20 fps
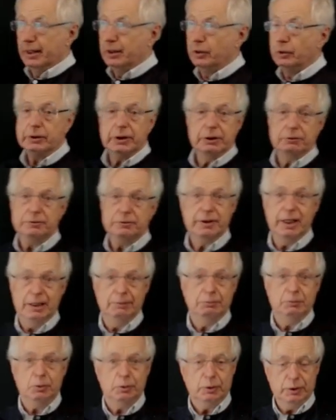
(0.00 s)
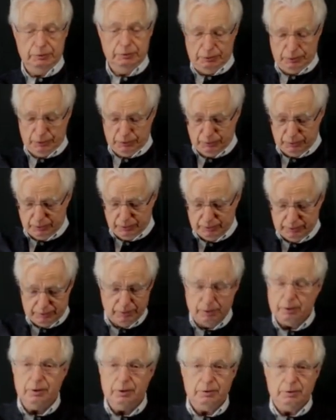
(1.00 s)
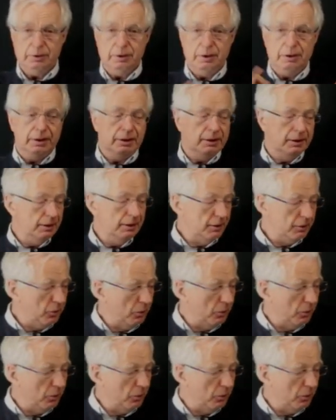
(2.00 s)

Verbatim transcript: don't have time to give you a